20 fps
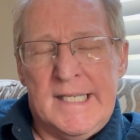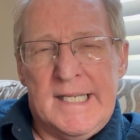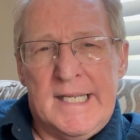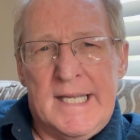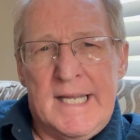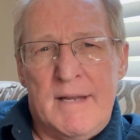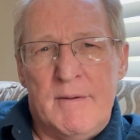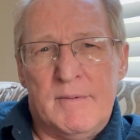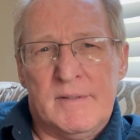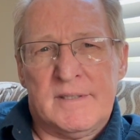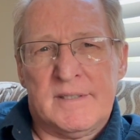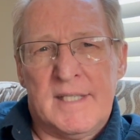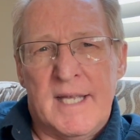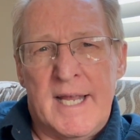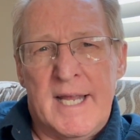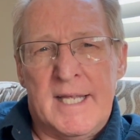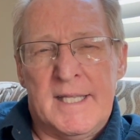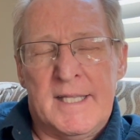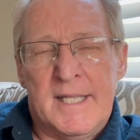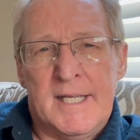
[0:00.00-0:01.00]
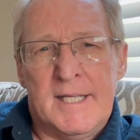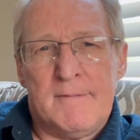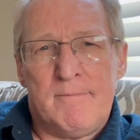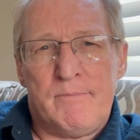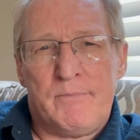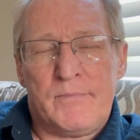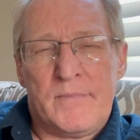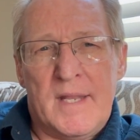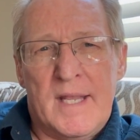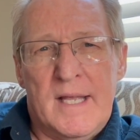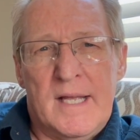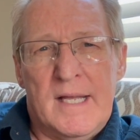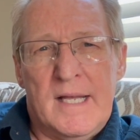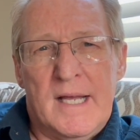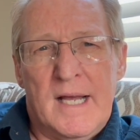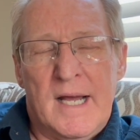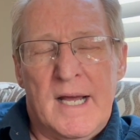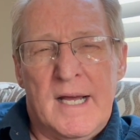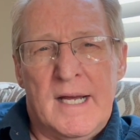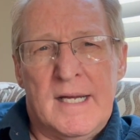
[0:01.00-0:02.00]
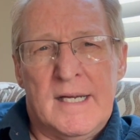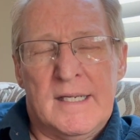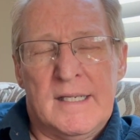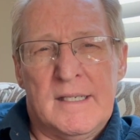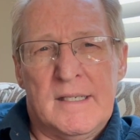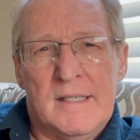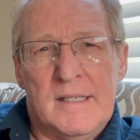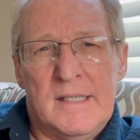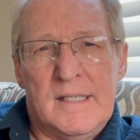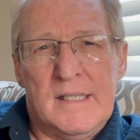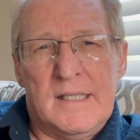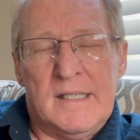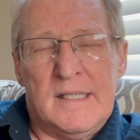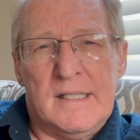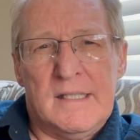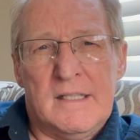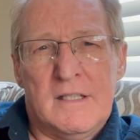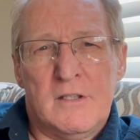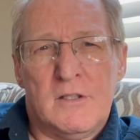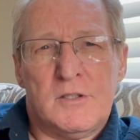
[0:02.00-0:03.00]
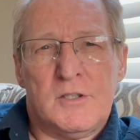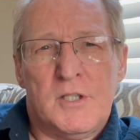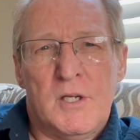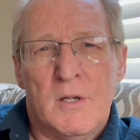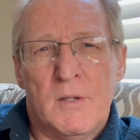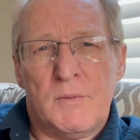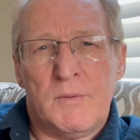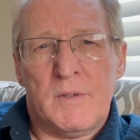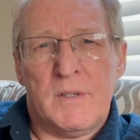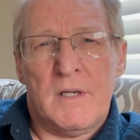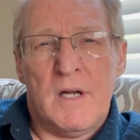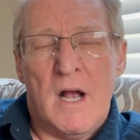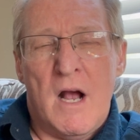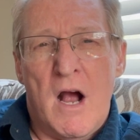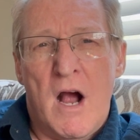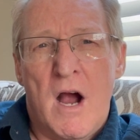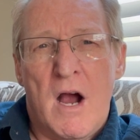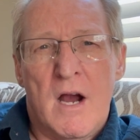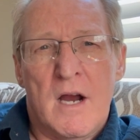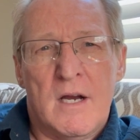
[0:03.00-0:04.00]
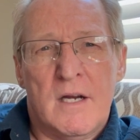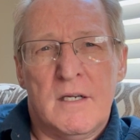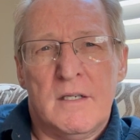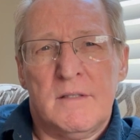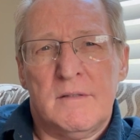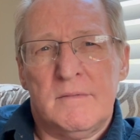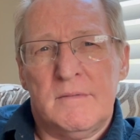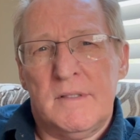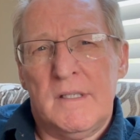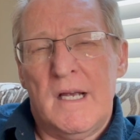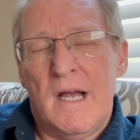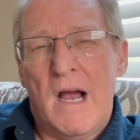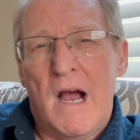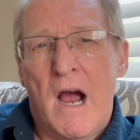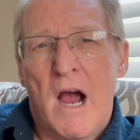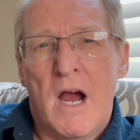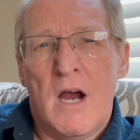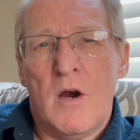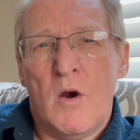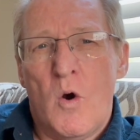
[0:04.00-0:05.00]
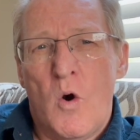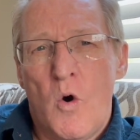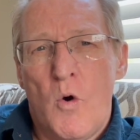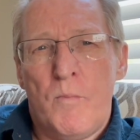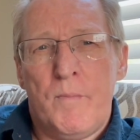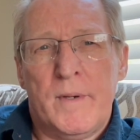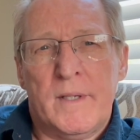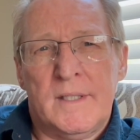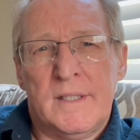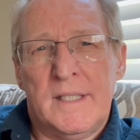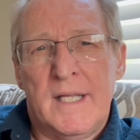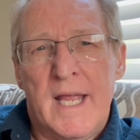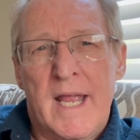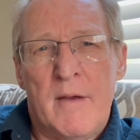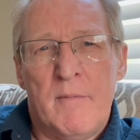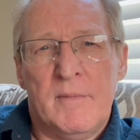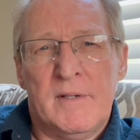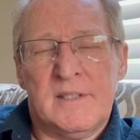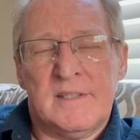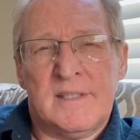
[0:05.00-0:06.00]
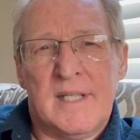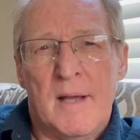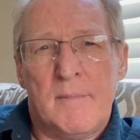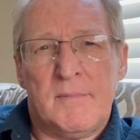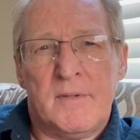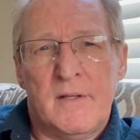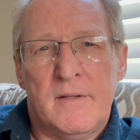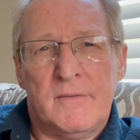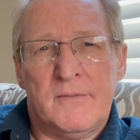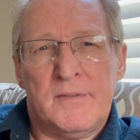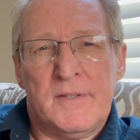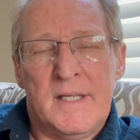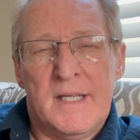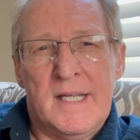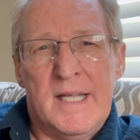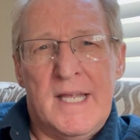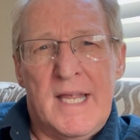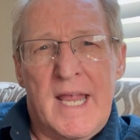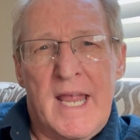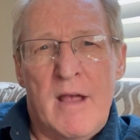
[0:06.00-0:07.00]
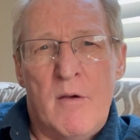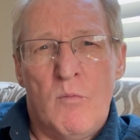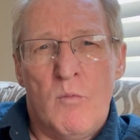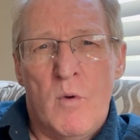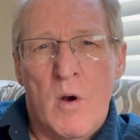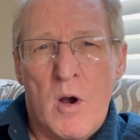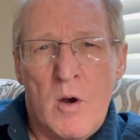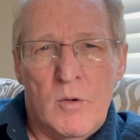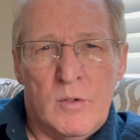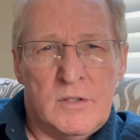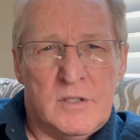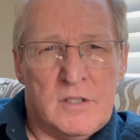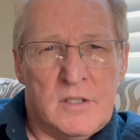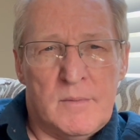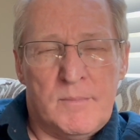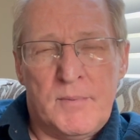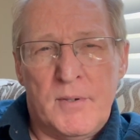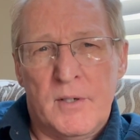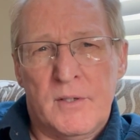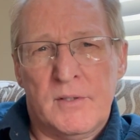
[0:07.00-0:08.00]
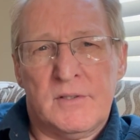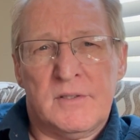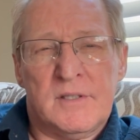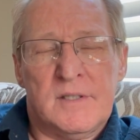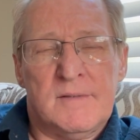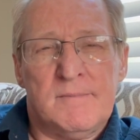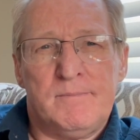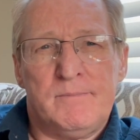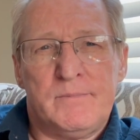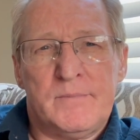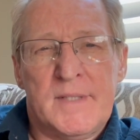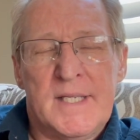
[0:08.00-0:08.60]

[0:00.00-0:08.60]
he was saying that uh, little children are, are open and receptive, and woe to the person